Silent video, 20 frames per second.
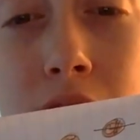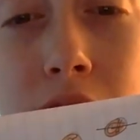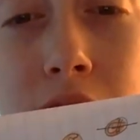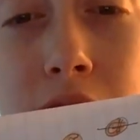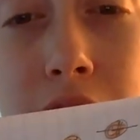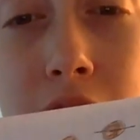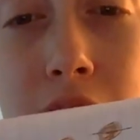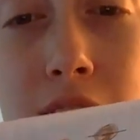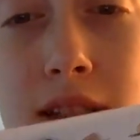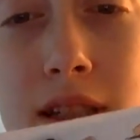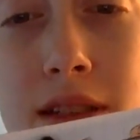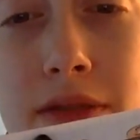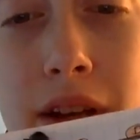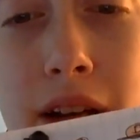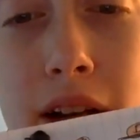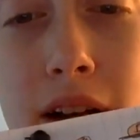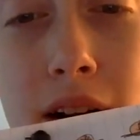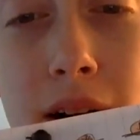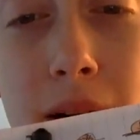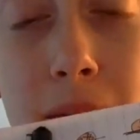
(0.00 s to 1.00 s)
first
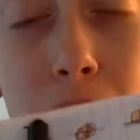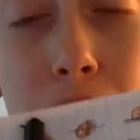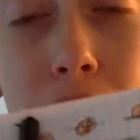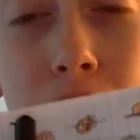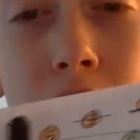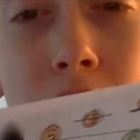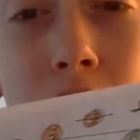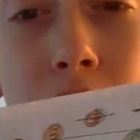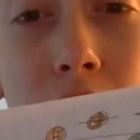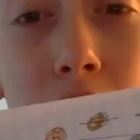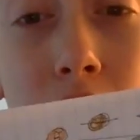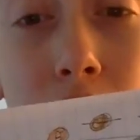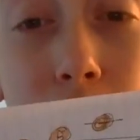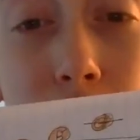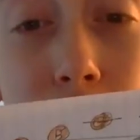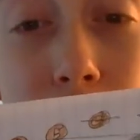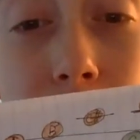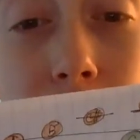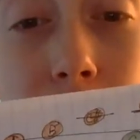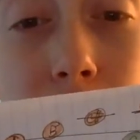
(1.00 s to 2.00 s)
finger.
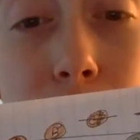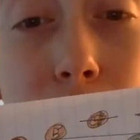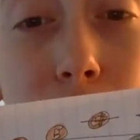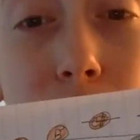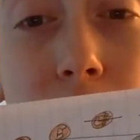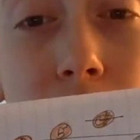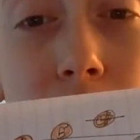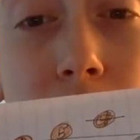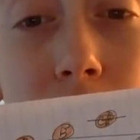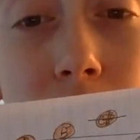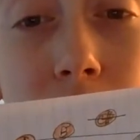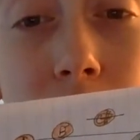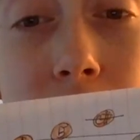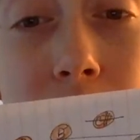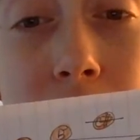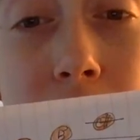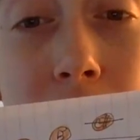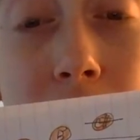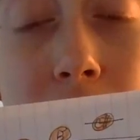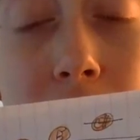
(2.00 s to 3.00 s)
You're going to use third
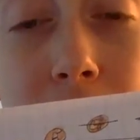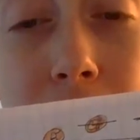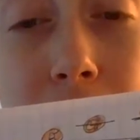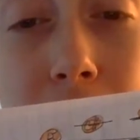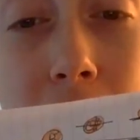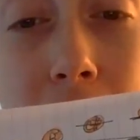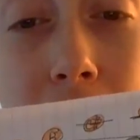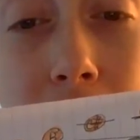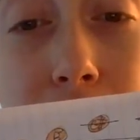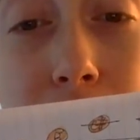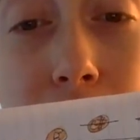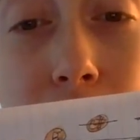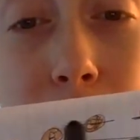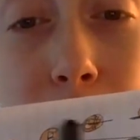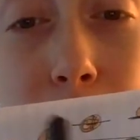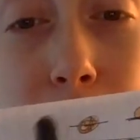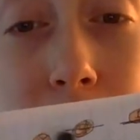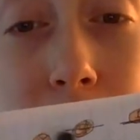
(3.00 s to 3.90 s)
finger for F sharp